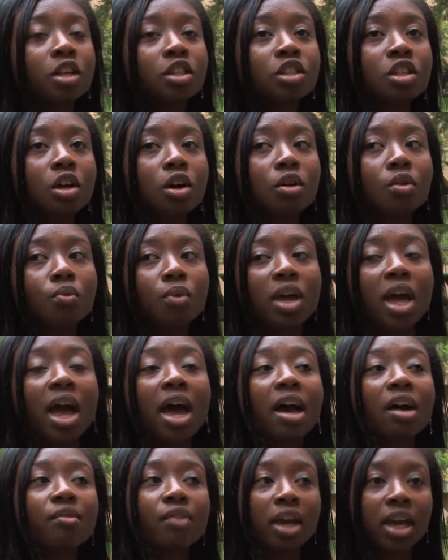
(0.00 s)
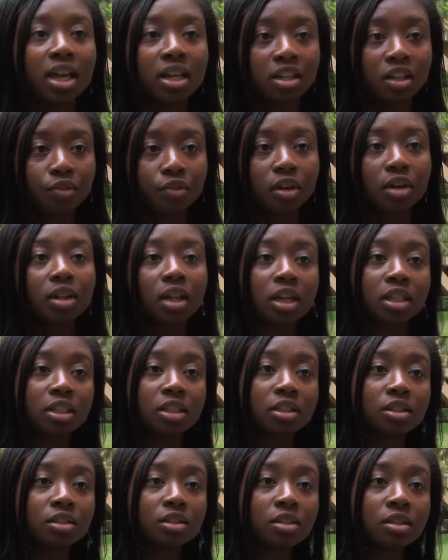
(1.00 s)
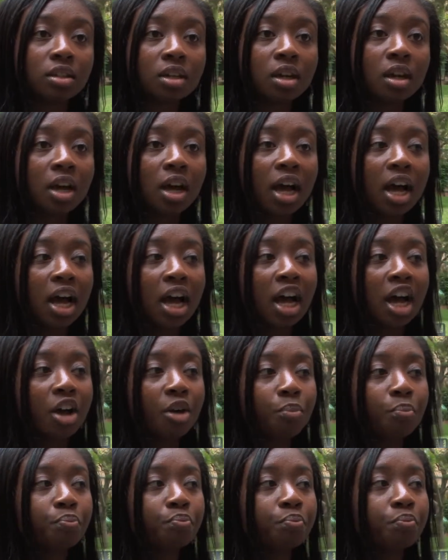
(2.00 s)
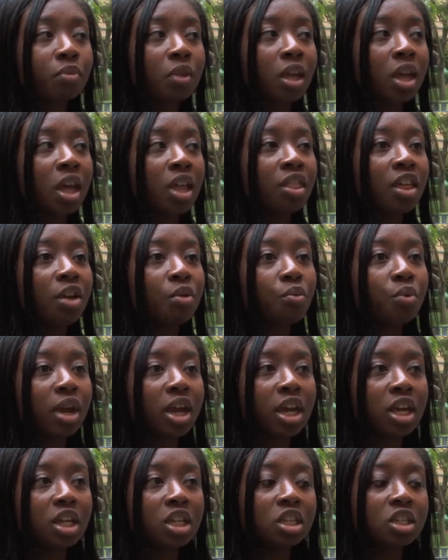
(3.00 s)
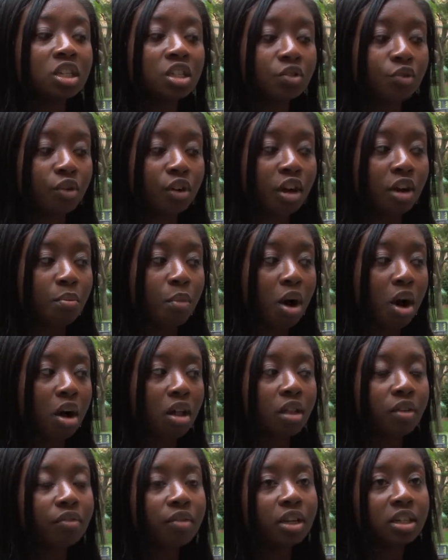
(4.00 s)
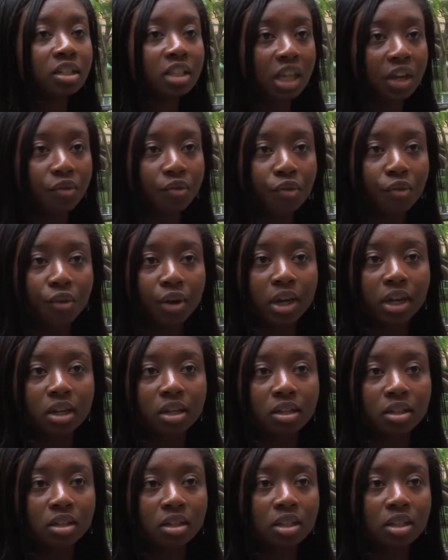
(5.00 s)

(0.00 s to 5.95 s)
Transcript: So we have eight different clusters. Um, they range from all of the different